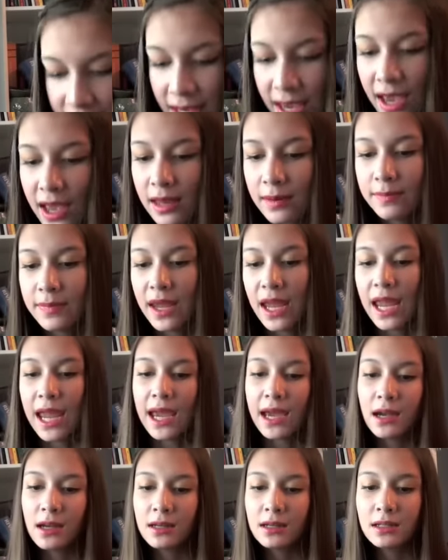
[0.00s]
this
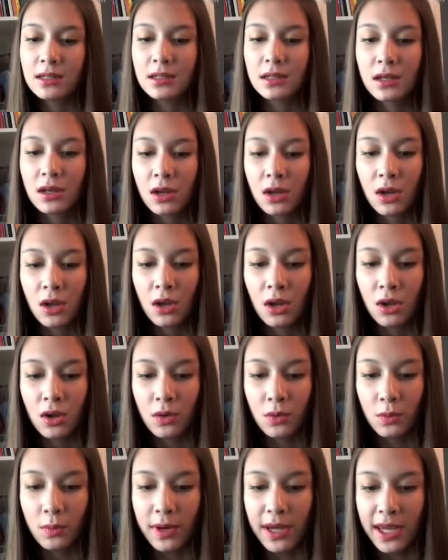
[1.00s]
headband
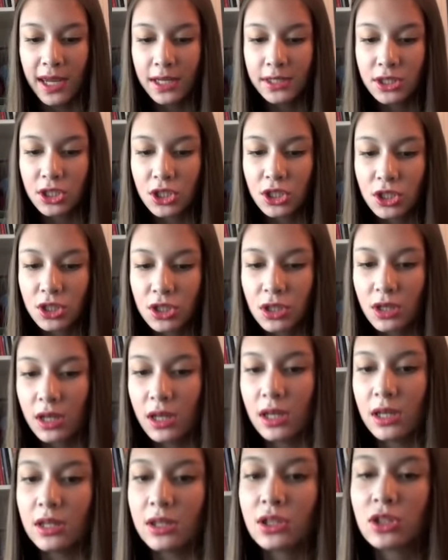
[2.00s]
which
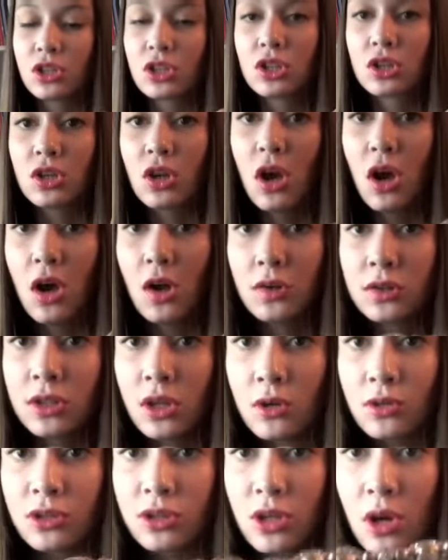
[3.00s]
is so
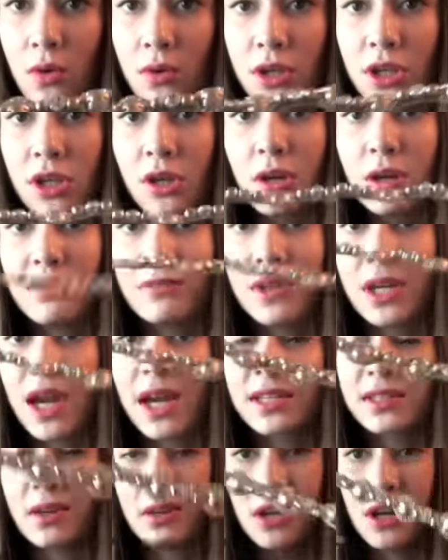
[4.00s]
so so cute if you
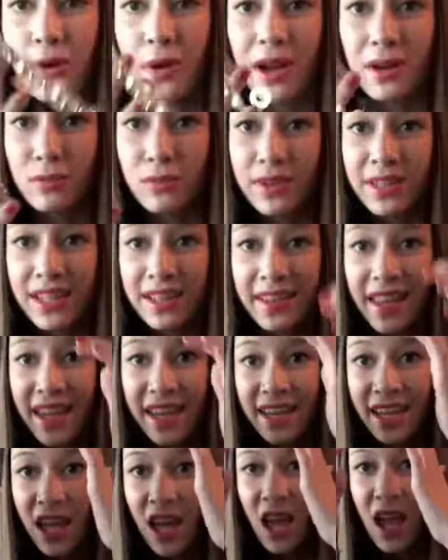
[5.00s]
guys don't know I really
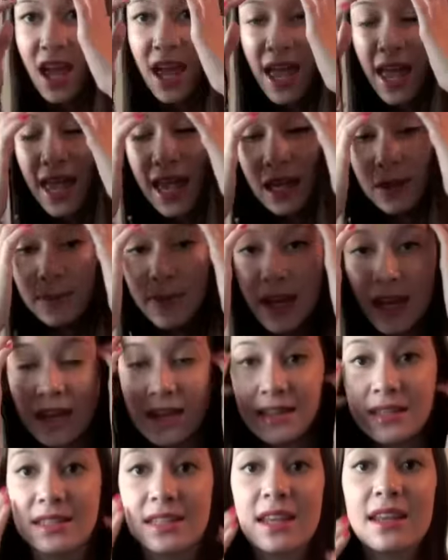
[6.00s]
like
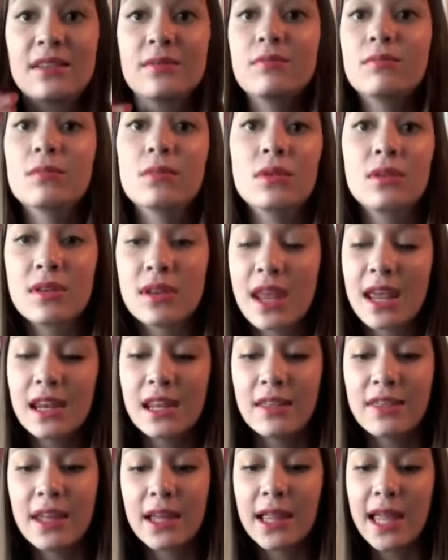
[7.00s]
headbands and
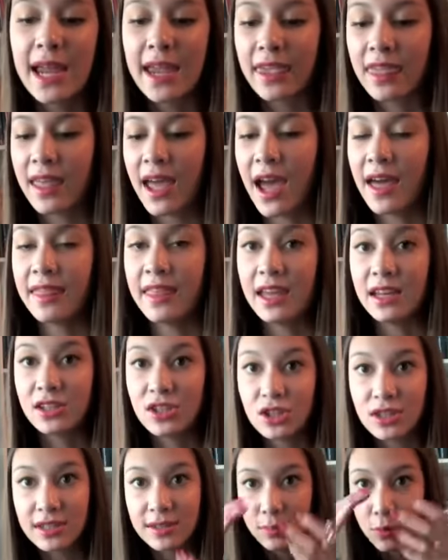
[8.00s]
anything like that that
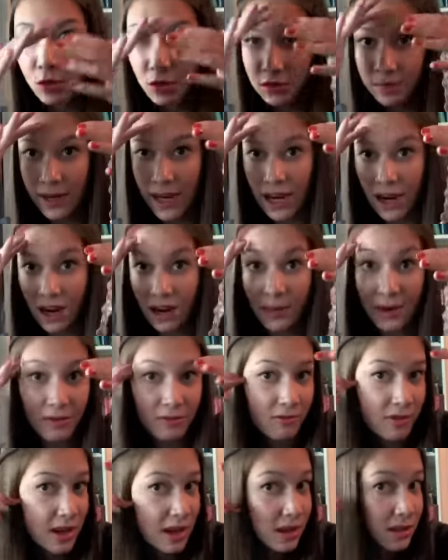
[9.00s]
just pulls my hair out of
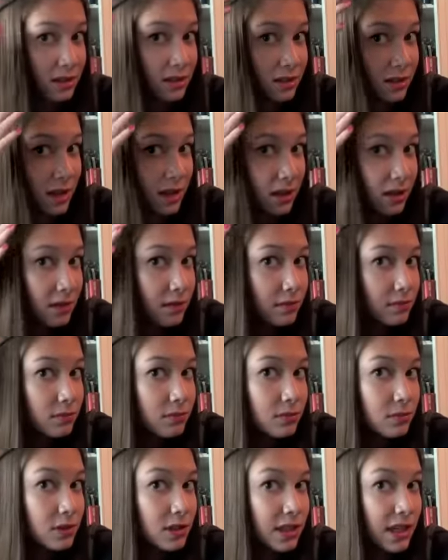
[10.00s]
my face like
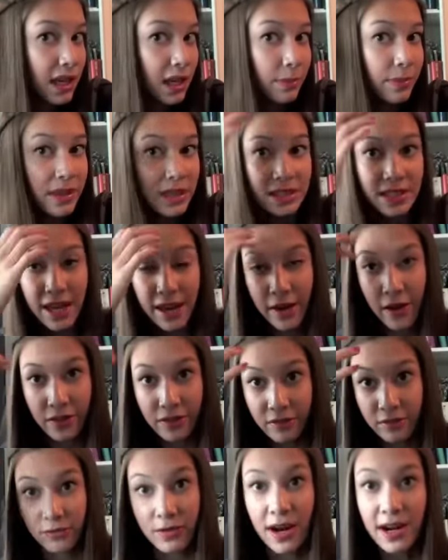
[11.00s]
to keep this hair
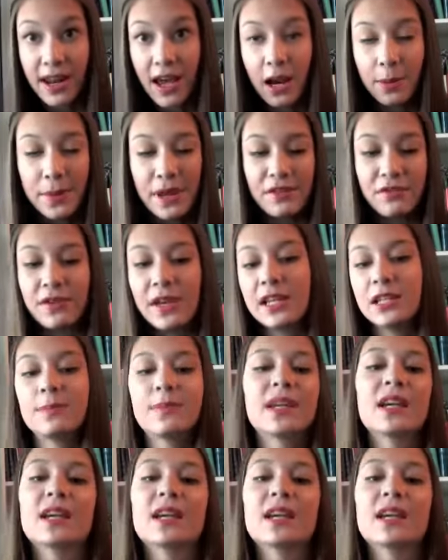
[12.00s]
in the front out of my face